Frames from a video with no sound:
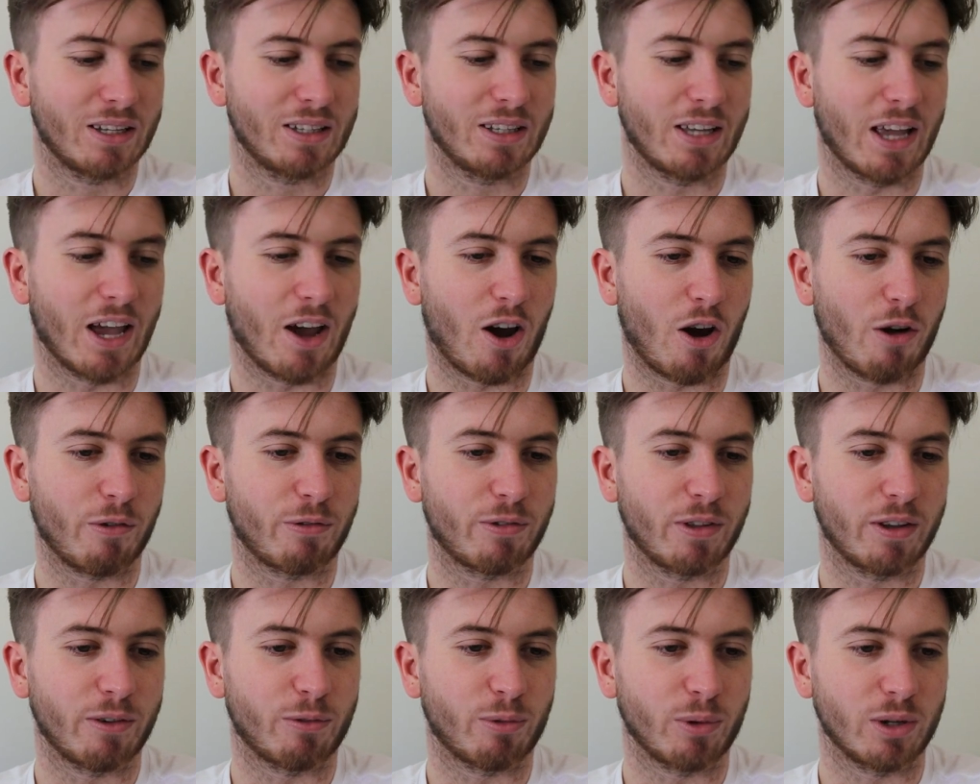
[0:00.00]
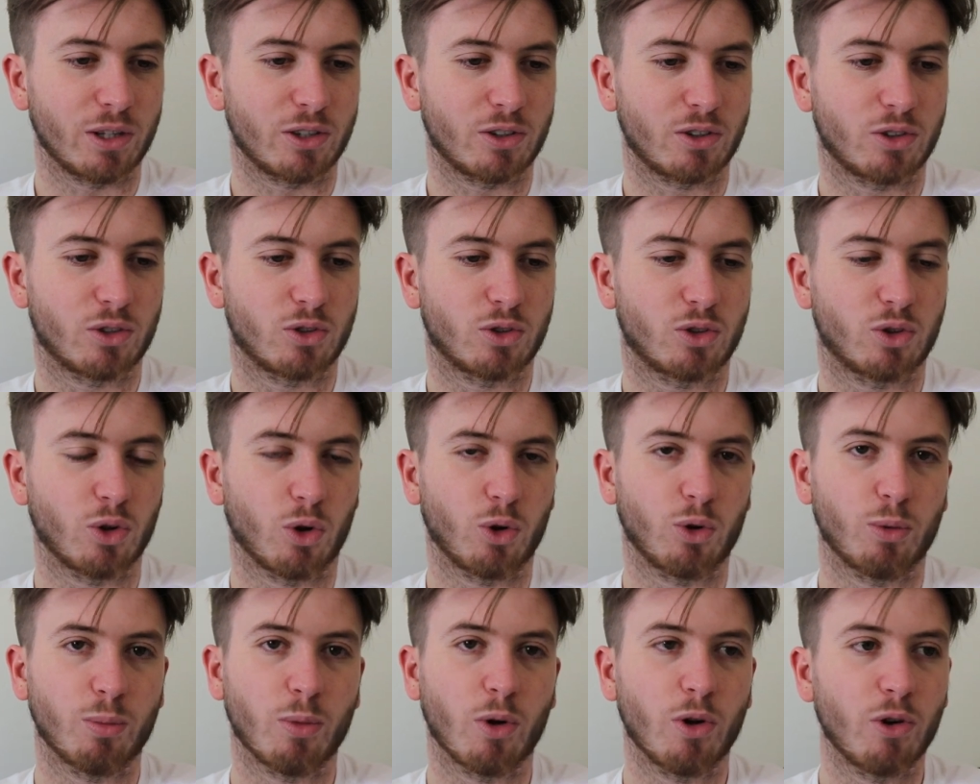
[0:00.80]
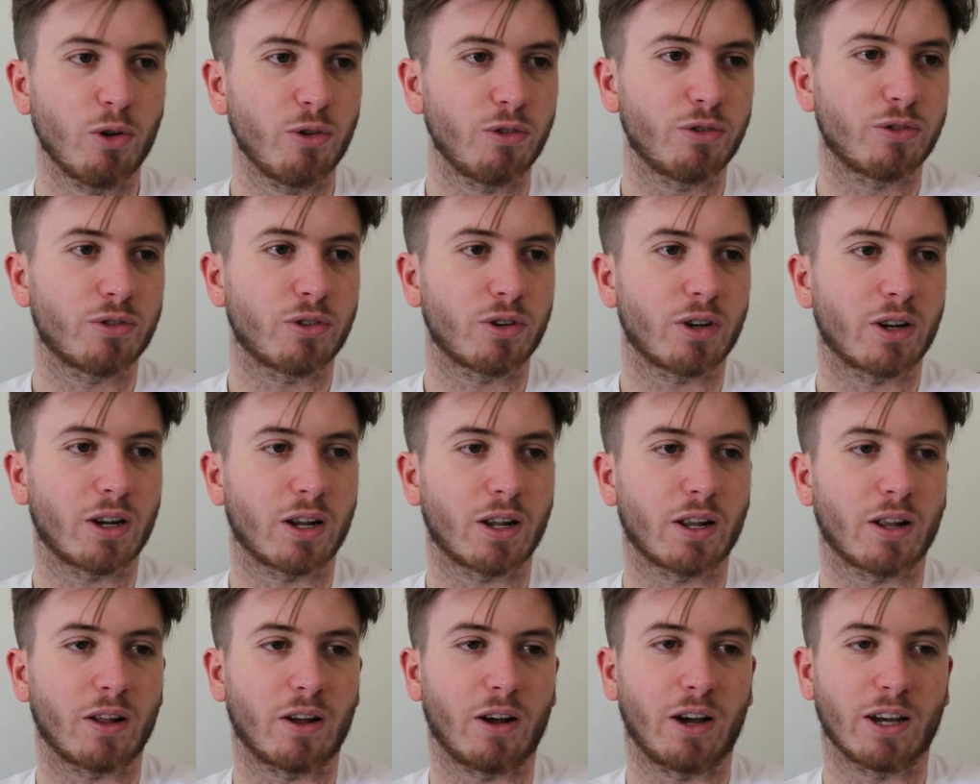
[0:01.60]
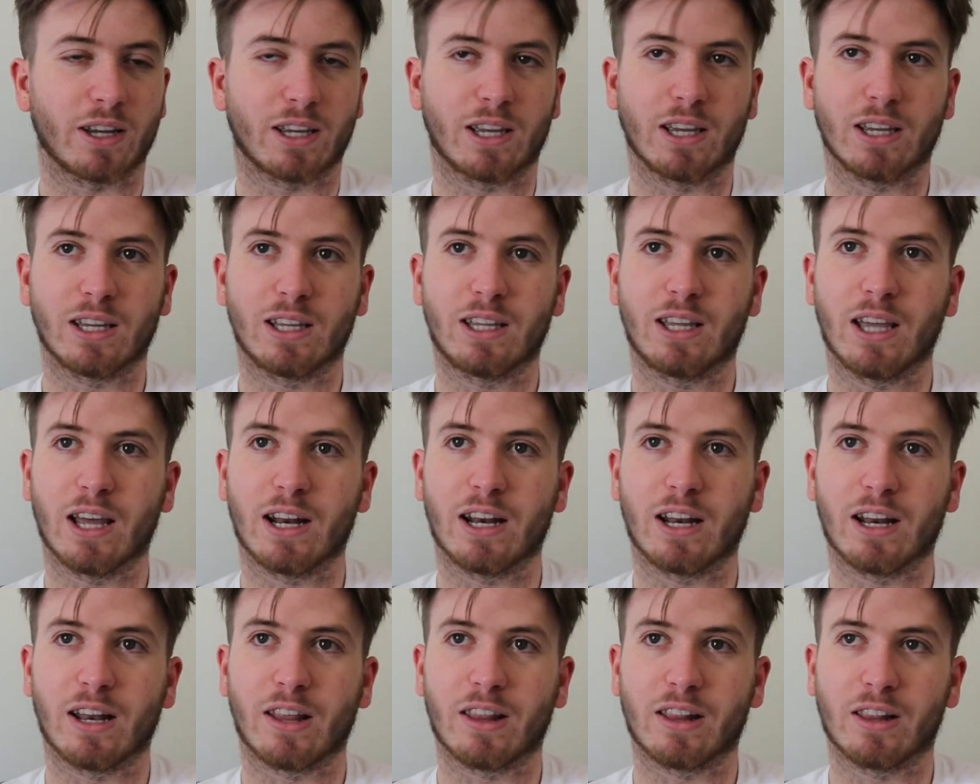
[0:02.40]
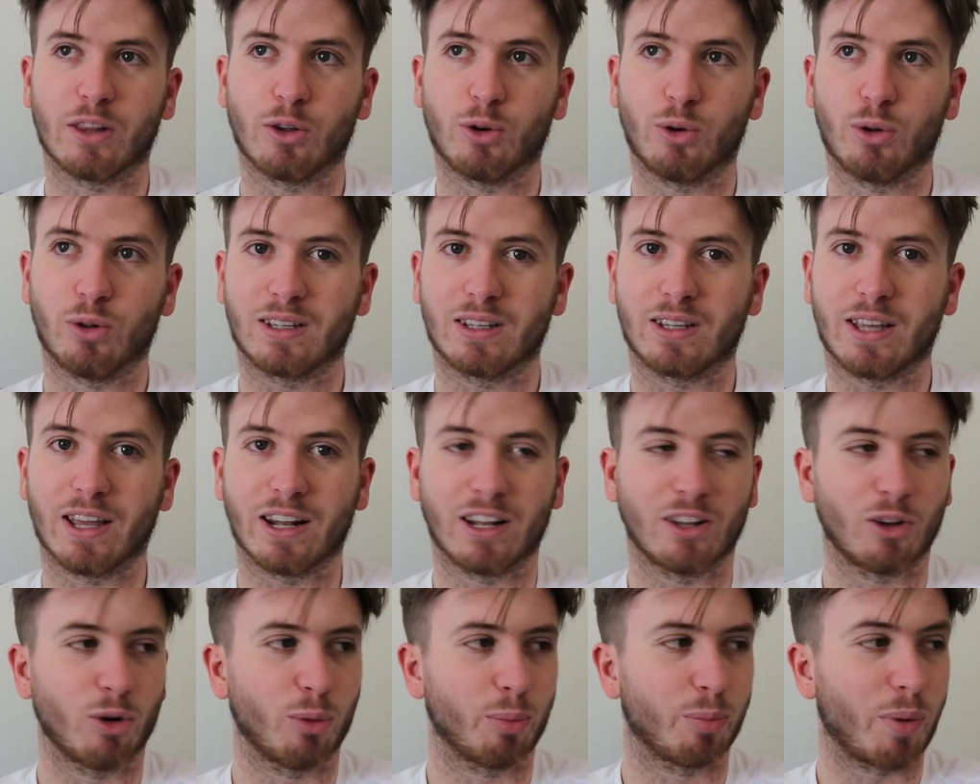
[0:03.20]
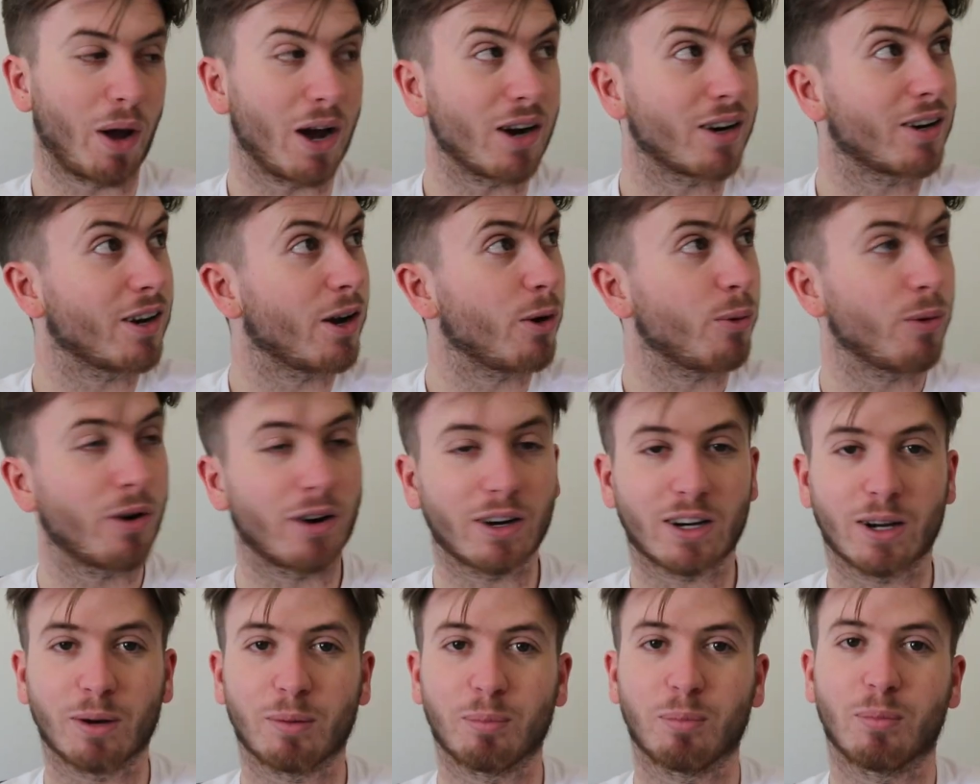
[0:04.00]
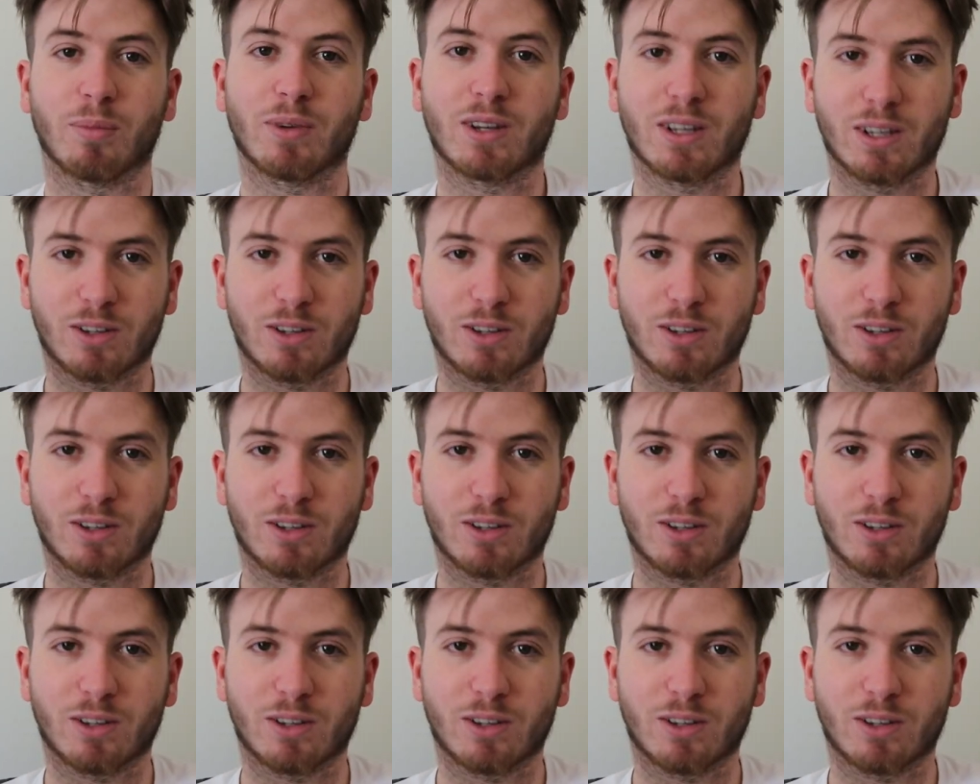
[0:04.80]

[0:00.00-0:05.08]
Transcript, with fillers: yeah, hopefully if we do move, I can get another little, get a little bunker where I can